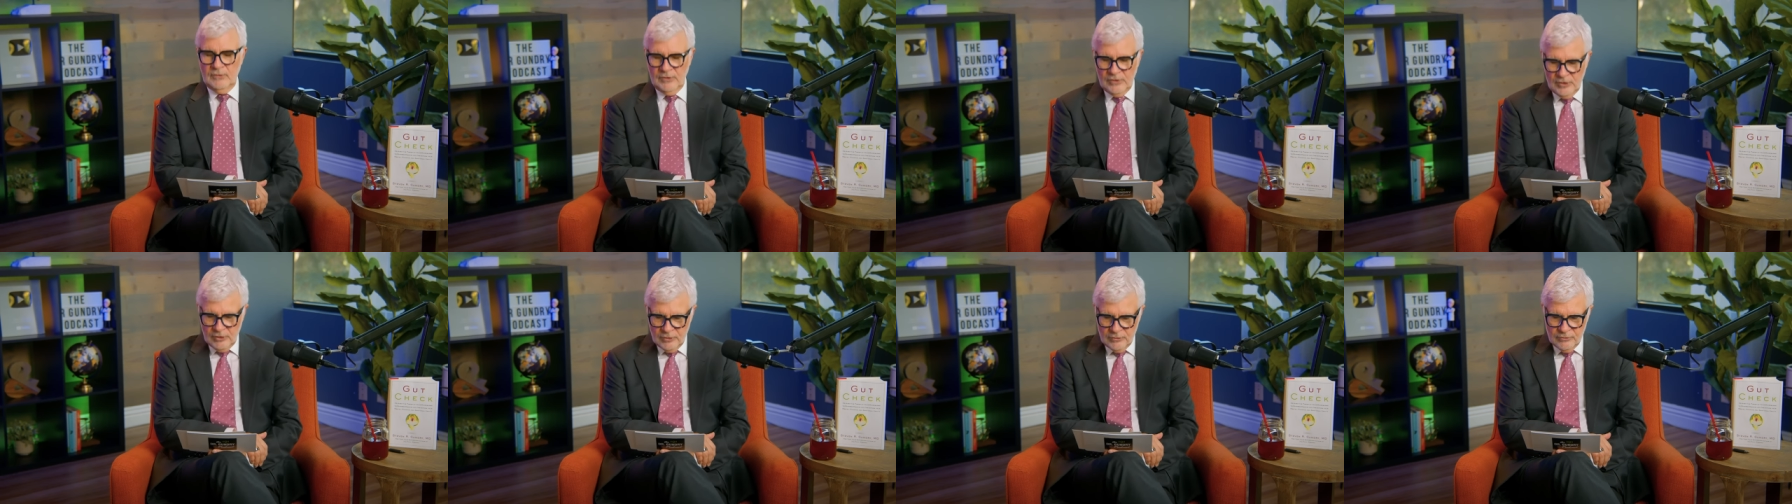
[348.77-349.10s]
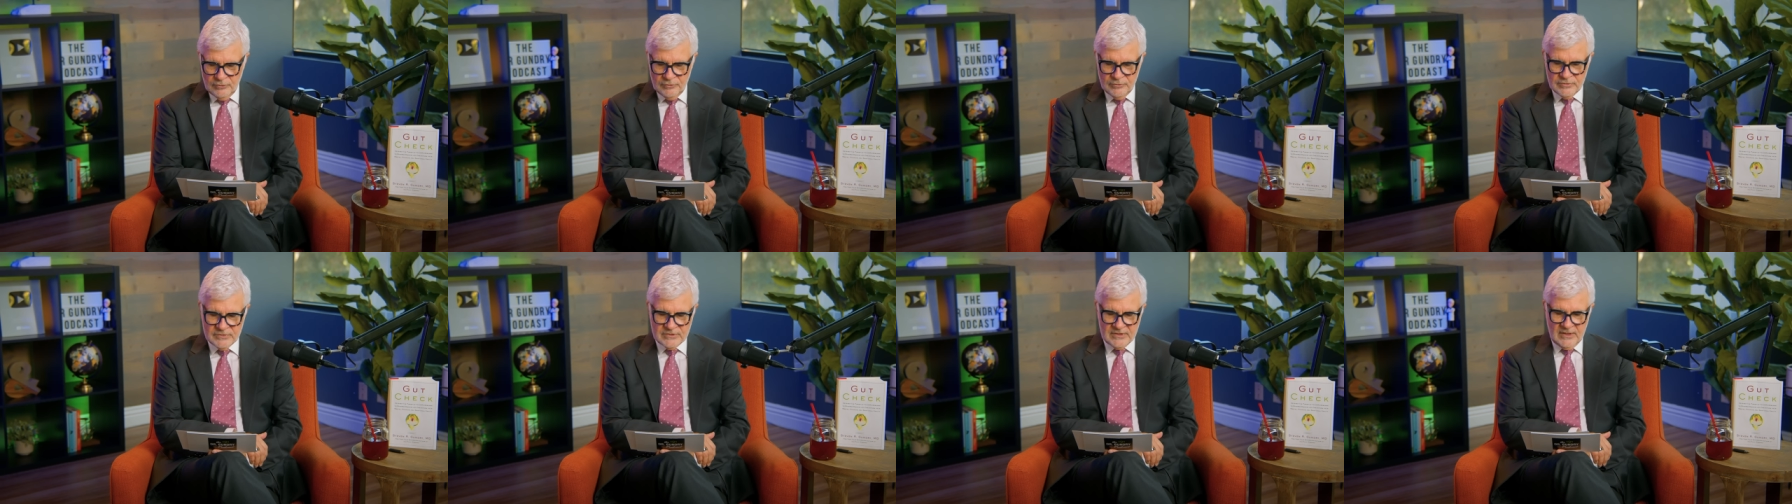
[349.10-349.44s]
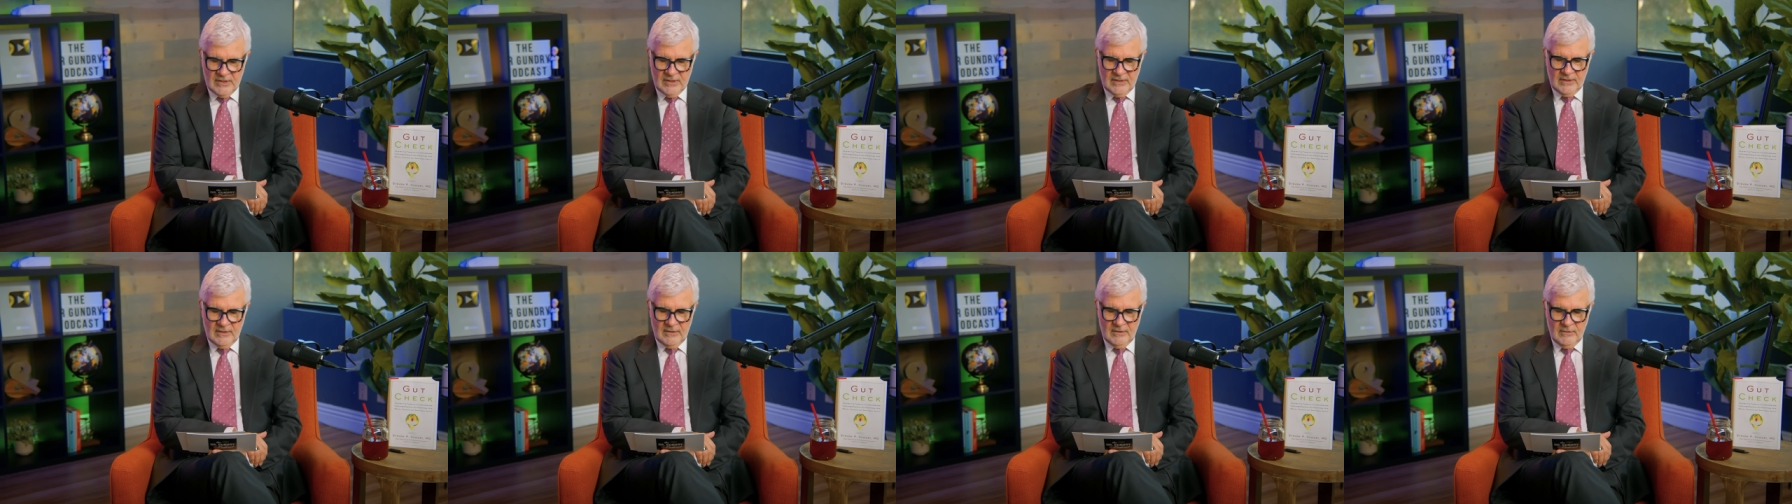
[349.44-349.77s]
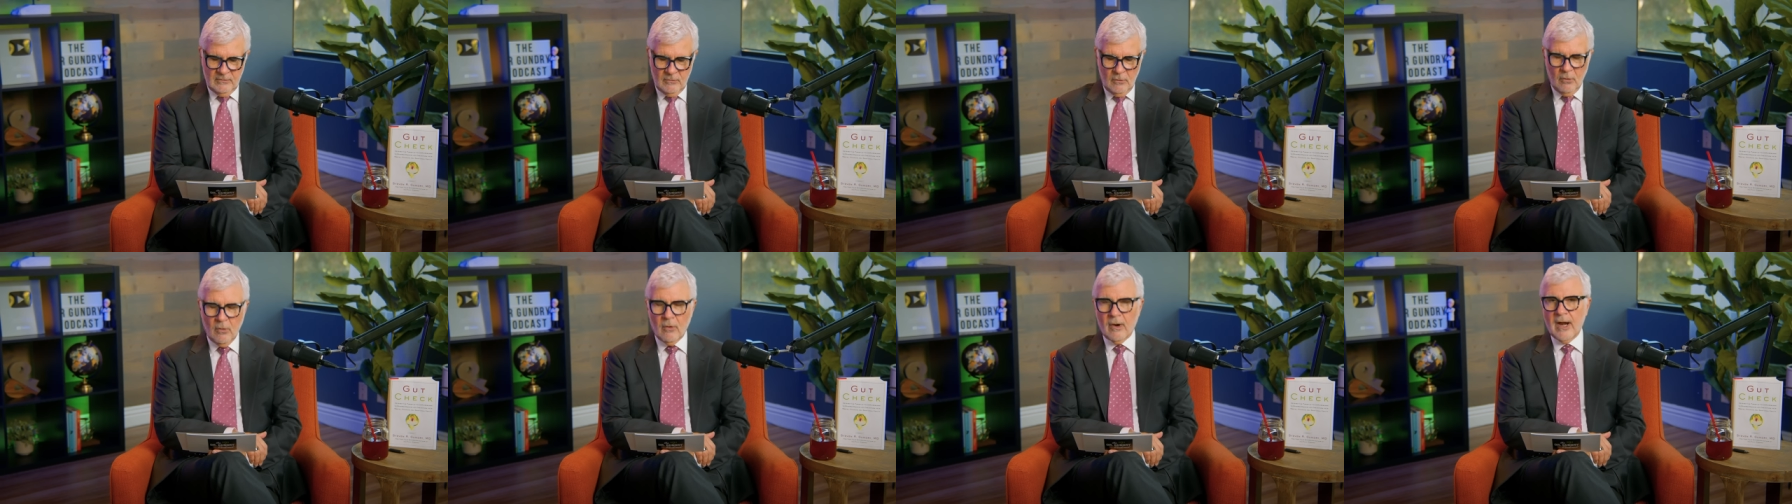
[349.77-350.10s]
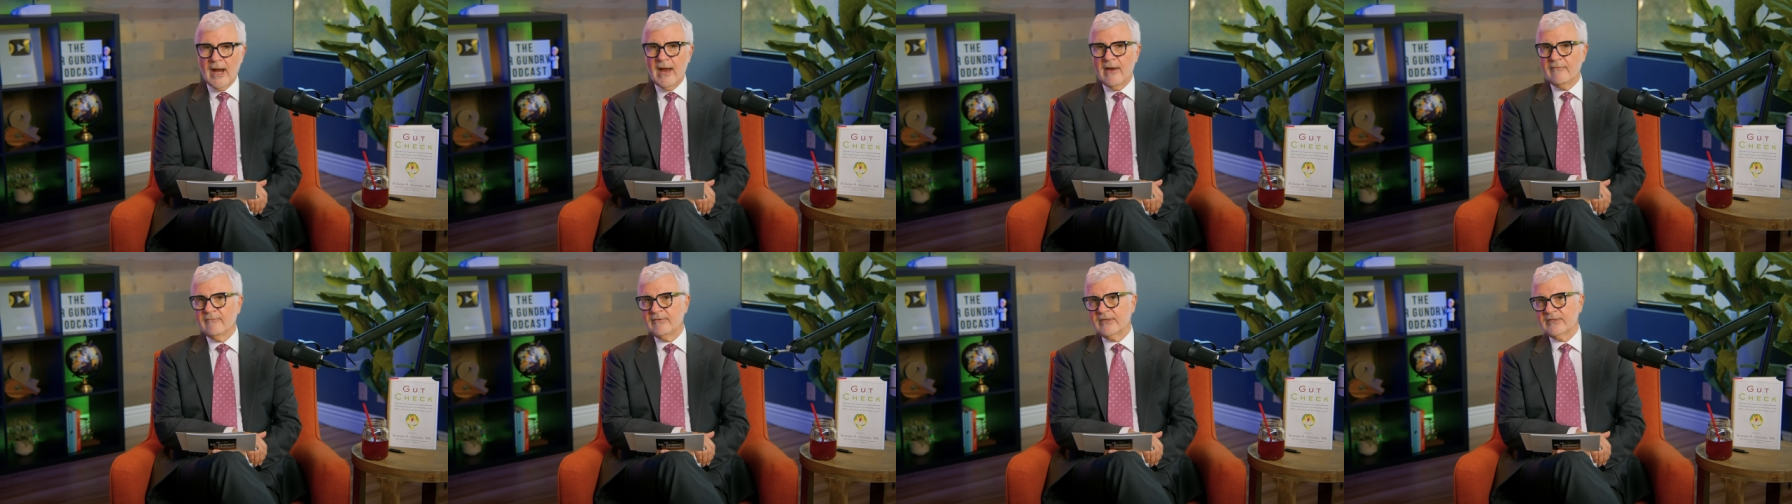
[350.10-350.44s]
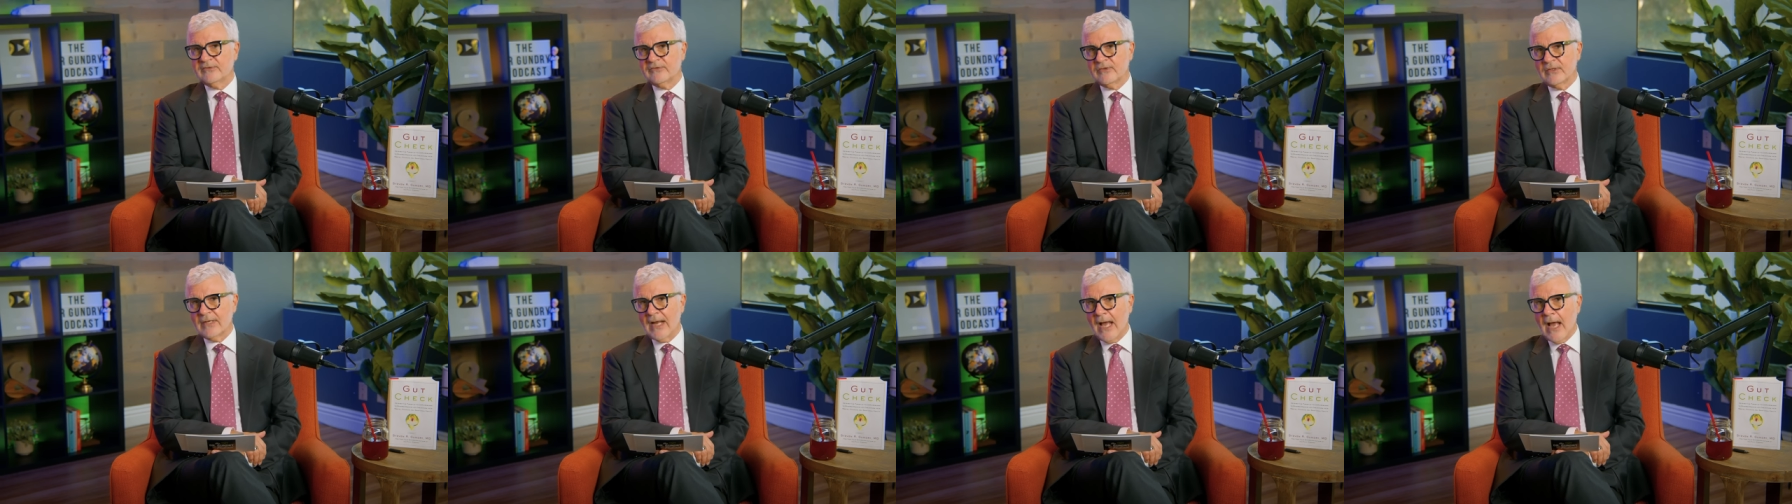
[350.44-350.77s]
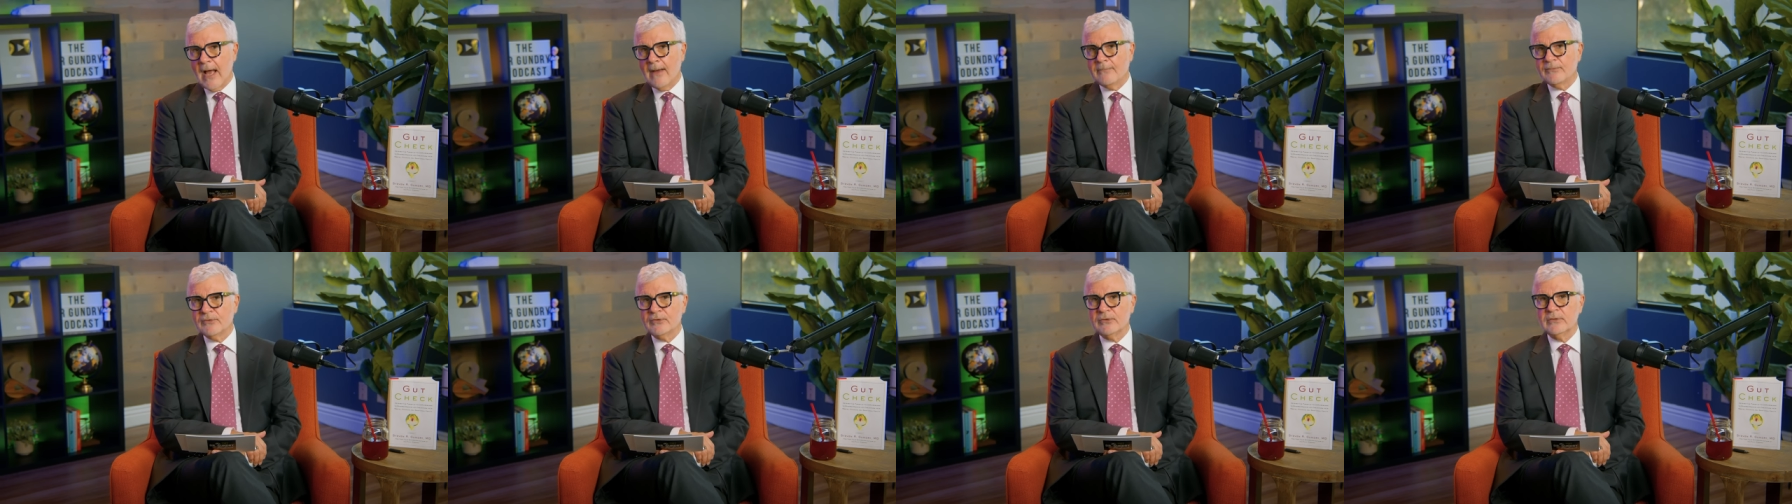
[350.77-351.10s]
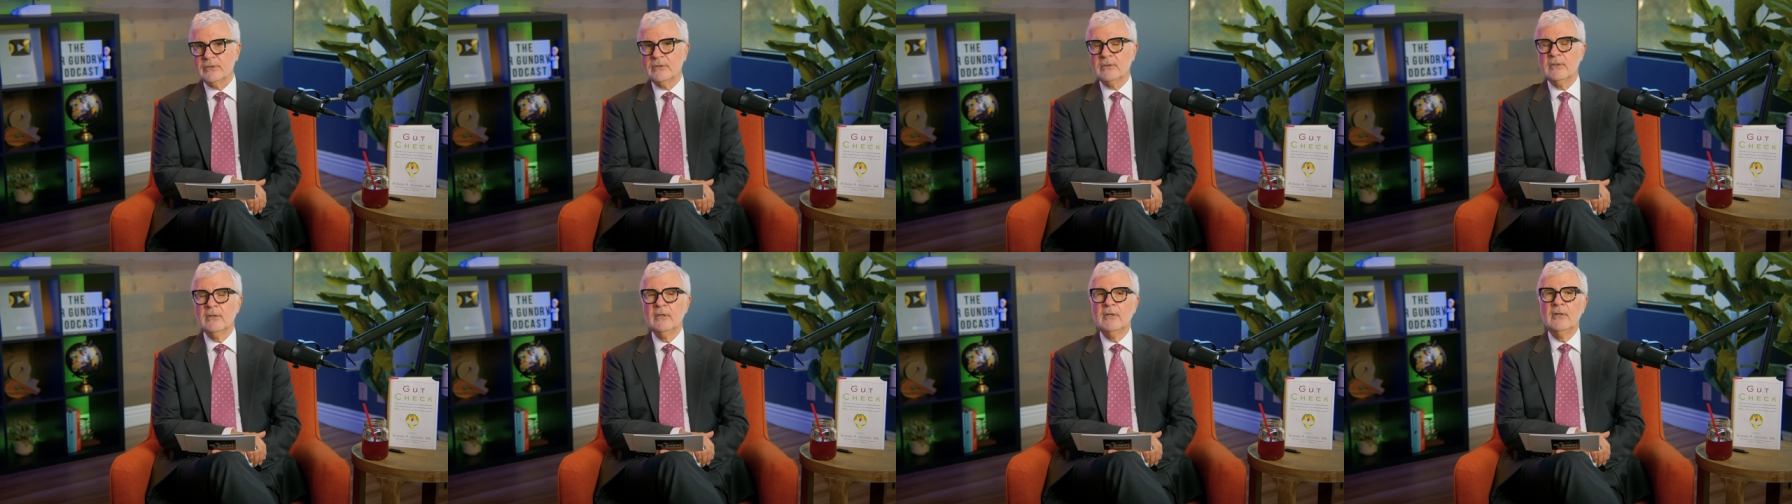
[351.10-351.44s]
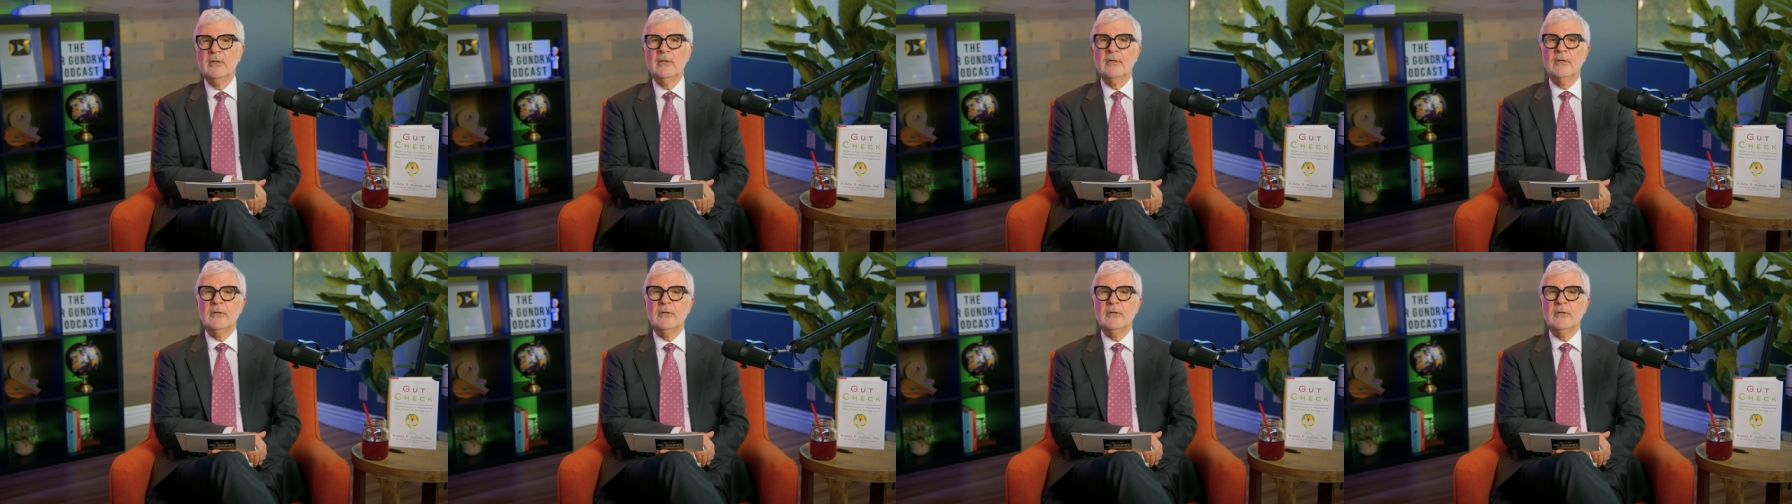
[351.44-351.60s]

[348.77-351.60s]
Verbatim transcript: using or have as an option